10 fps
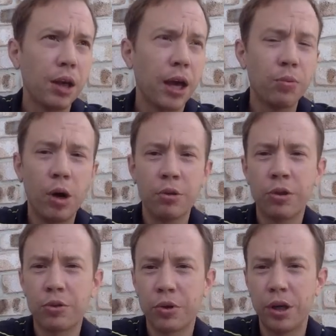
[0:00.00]
and World
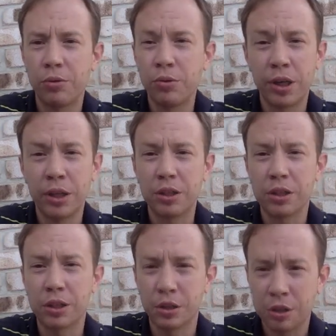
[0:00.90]
3 really
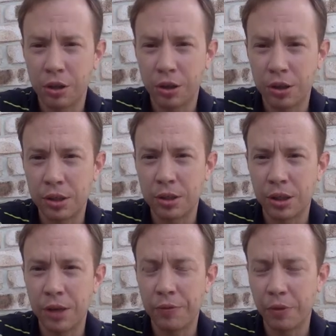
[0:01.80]
just concerns
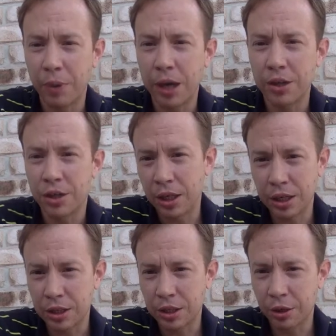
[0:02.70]
information in
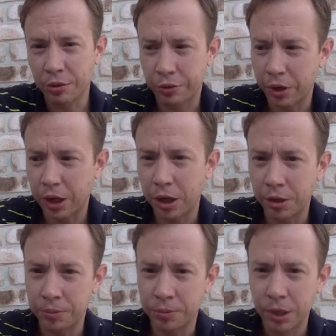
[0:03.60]
itself
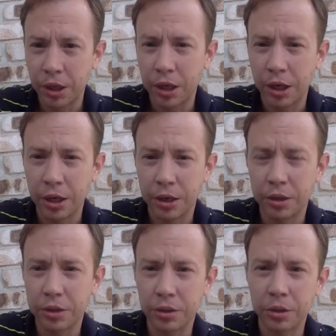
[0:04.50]
um, uh,
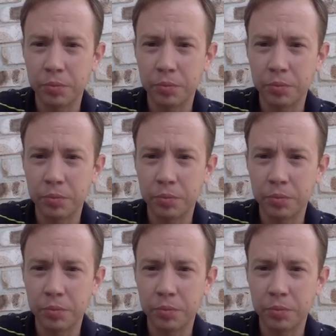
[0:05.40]
uh,